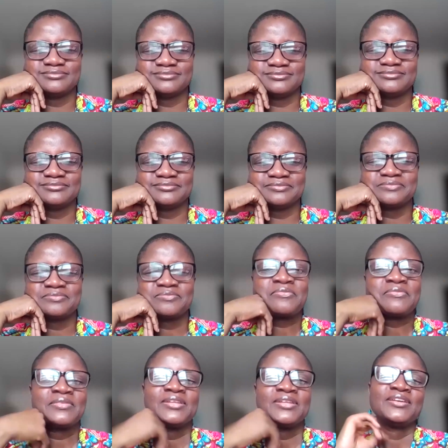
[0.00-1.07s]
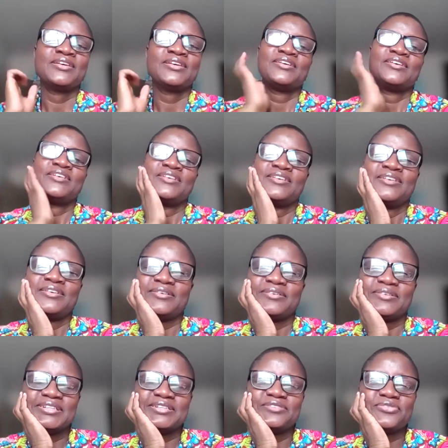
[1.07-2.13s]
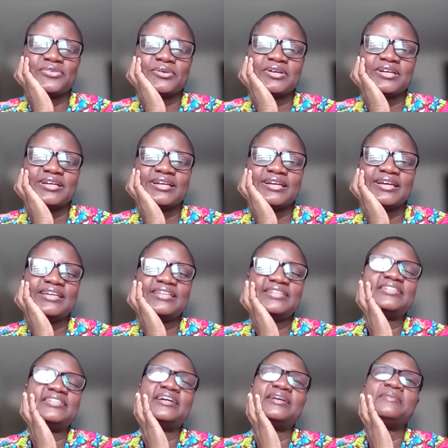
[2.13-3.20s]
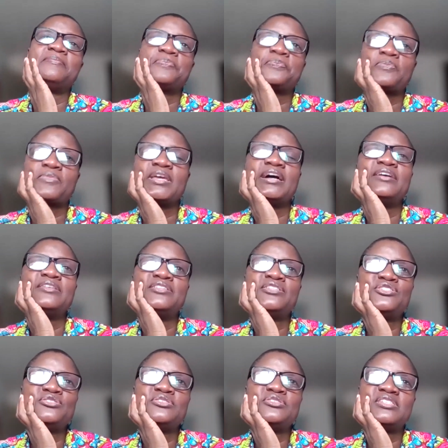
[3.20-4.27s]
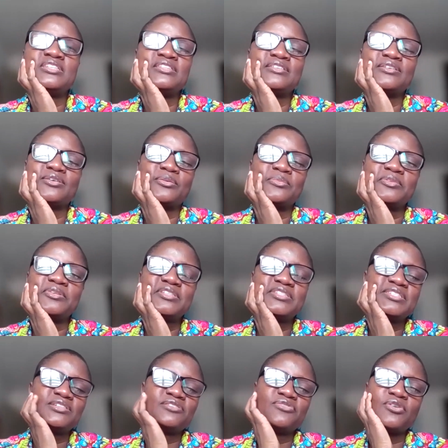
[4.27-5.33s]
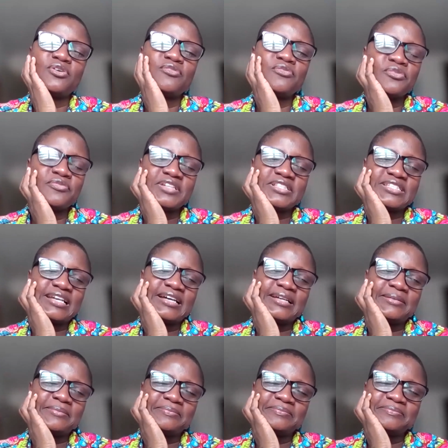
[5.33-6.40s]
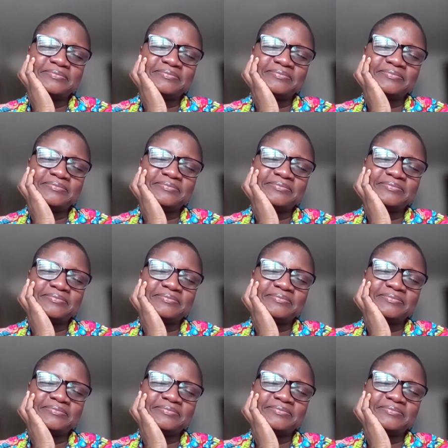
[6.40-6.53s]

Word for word: Hmm. Hmm. Yeah. Wonderful. Yeah. And um, how did you see the community evolve over time?